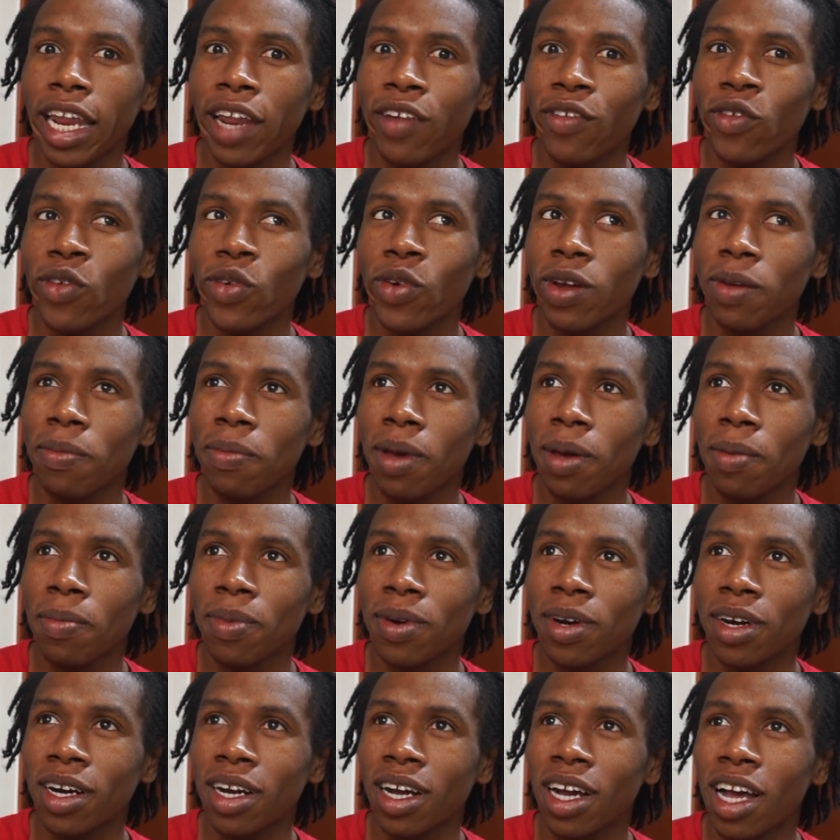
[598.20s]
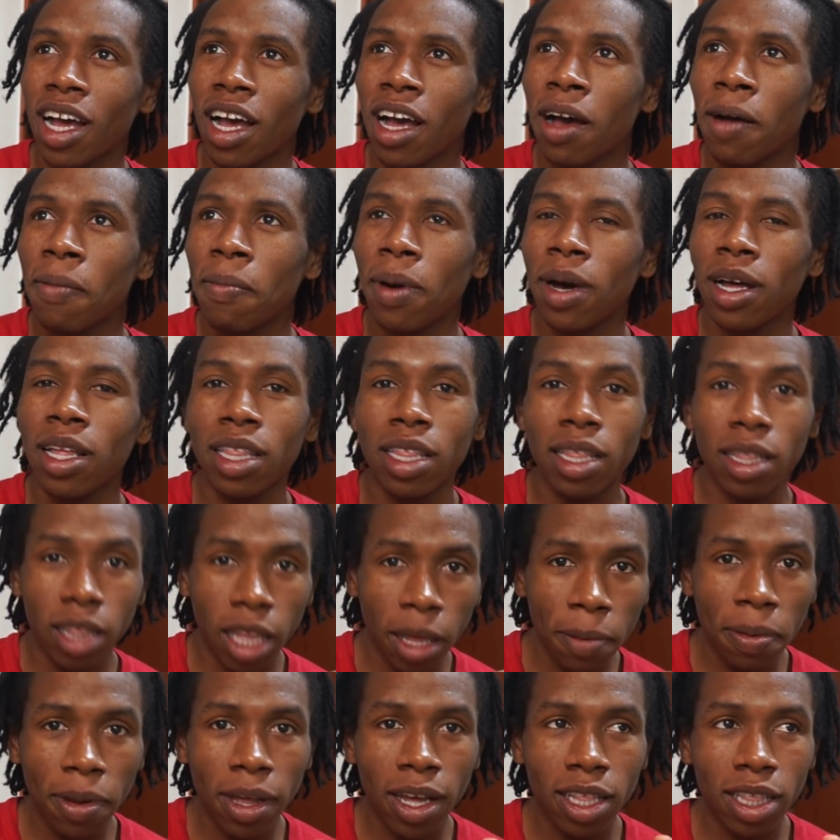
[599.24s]
even remember. But
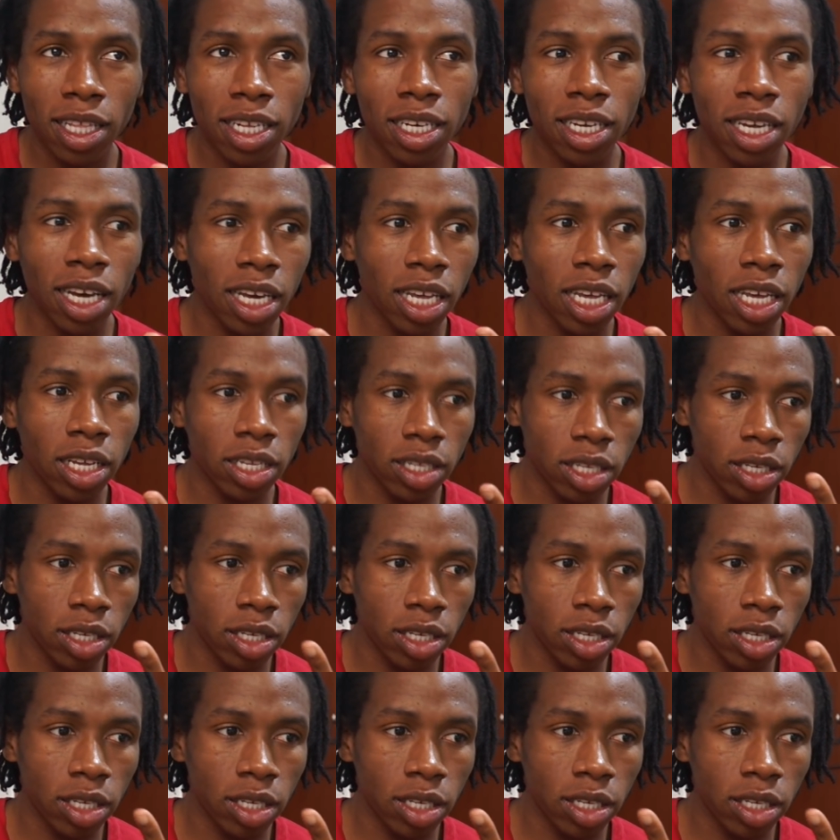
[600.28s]
they played the Dougie